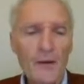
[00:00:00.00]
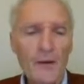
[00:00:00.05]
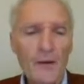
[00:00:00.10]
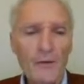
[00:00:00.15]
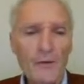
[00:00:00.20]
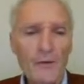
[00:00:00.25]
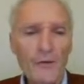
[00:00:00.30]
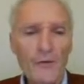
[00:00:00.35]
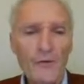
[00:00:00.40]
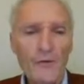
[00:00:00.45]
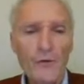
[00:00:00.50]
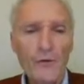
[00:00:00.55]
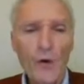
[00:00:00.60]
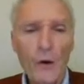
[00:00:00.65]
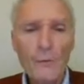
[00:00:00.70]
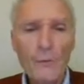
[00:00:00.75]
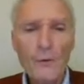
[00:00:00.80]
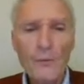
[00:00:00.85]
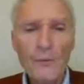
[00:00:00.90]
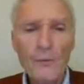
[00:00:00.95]
And that there's
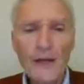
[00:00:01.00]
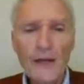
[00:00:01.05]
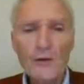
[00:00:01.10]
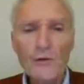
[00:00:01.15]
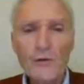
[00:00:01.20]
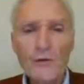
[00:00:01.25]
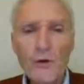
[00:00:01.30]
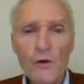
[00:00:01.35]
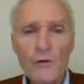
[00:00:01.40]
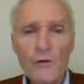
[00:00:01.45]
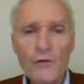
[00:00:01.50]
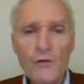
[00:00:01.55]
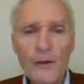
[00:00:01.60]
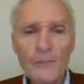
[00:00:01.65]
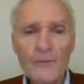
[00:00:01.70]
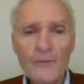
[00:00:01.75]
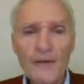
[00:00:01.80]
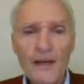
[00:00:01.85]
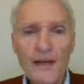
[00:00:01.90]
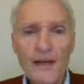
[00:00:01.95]
normal brain
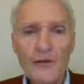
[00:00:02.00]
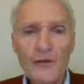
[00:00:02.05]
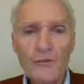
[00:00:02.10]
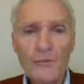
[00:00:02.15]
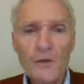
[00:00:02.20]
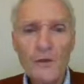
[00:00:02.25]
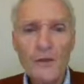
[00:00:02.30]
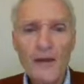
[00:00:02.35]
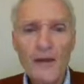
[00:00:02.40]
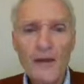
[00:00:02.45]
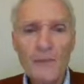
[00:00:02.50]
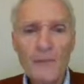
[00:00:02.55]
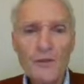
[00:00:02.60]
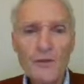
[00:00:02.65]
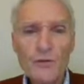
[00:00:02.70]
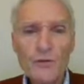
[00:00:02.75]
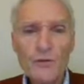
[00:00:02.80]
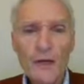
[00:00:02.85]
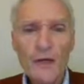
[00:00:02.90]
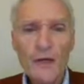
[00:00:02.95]
glucose uptake has been
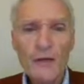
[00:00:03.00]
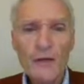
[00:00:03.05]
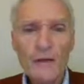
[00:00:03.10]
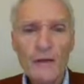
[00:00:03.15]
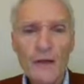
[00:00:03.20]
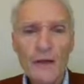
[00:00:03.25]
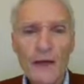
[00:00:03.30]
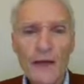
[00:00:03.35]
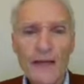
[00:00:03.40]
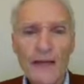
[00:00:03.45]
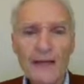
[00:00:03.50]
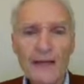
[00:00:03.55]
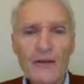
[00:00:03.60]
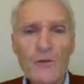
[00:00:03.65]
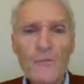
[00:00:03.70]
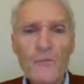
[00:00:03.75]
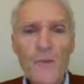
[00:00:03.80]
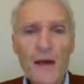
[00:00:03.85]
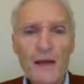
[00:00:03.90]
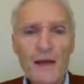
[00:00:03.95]
demonstrated uh,
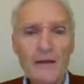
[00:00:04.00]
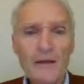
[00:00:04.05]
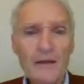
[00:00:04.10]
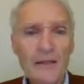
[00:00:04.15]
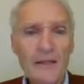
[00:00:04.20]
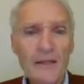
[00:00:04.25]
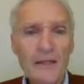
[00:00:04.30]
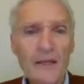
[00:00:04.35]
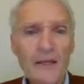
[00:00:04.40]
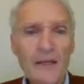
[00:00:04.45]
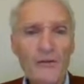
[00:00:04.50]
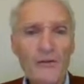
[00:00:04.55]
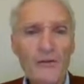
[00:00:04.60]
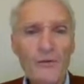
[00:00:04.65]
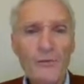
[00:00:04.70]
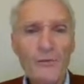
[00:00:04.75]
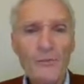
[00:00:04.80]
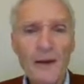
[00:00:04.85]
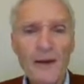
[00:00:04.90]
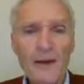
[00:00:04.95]
independently in
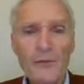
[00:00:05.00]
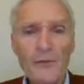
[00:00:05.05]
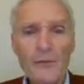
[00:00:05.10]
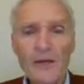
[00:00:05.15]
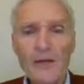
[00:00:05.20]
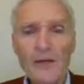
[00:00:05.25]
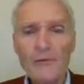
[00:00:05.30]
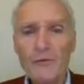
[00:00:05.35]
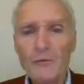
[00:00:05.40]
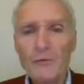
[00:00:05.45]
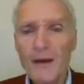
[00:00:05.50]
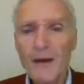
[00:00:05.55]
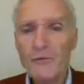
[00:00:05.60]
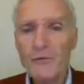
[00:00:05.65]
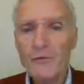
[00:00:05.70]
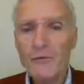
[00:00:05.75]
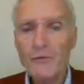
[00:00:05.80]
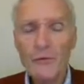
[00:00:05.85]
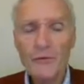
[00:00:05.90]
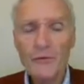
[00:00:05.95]
th- by three different
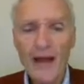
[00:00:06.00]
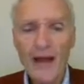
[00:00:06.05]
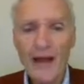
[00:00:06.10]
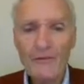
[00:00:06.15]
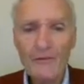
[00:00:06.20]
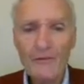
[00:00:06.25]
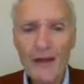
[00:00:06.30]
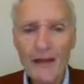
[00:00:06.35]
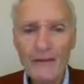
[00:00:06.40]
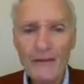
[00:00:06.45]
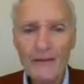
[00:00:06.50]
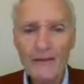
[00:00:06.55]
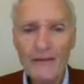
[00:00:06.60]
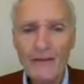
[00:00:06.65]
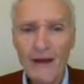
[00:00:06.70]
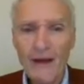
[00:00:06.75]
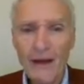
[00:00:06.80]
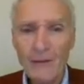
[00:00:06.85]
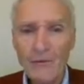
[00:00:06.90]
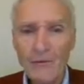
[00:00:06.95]
methods, which I haven't had
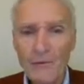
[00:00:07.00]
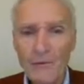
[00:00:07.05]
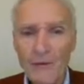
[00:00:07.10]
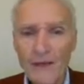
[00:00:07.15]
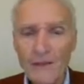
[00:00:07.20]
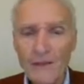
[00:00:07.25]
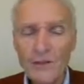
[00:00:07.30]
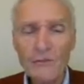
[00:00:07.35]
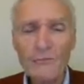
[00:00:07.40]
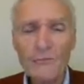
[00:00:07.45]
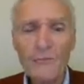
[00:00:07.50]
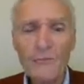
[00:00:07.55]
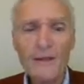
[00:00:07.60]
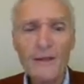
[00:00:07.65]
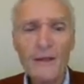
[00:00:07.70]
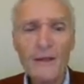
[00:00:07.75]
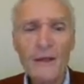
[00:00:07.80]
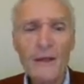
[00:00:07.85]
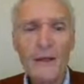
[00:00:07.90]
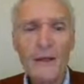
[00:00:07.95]
the time to mention,
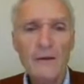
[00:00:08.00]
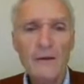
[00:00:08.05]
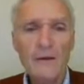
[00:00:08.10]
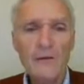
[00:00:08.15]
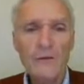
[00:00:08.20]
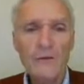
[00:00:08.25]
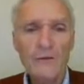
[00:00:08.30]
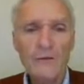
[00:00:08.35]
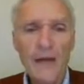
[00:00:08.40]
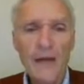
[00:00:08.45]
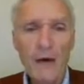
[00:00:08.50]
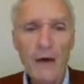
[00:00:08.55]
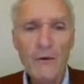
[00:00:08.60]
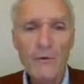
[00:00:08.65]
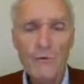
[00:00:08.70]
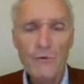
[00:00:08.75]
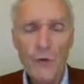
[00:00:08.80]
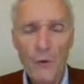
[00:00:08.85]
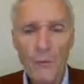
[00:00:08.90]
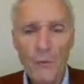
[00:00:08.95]
but this is
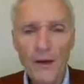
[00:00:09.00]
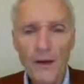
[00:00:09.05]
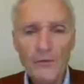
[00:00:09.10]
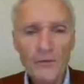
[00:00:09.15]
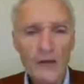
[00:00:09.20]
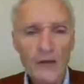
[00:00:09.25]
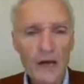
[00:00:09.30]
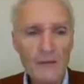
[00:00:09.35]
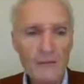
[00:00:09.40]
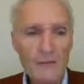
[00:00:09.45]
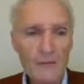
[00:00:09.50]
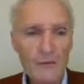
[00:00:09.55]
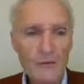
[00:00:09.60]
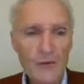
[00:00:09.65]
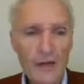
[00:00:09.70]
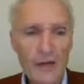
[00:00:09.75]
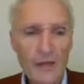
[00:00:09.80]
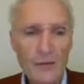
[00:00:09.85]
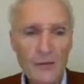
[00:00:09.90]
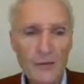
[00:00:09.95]
now a robust
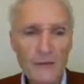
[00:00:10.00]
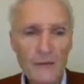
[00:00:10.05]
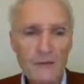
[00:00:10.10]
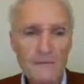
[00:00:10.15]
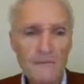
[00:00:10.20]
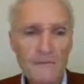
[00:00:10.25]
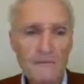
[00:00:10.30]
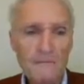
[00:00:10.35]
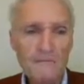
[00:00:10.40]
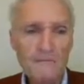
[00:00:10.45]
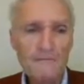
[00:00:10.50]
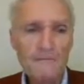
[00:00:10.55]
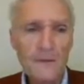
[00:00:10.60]
observation.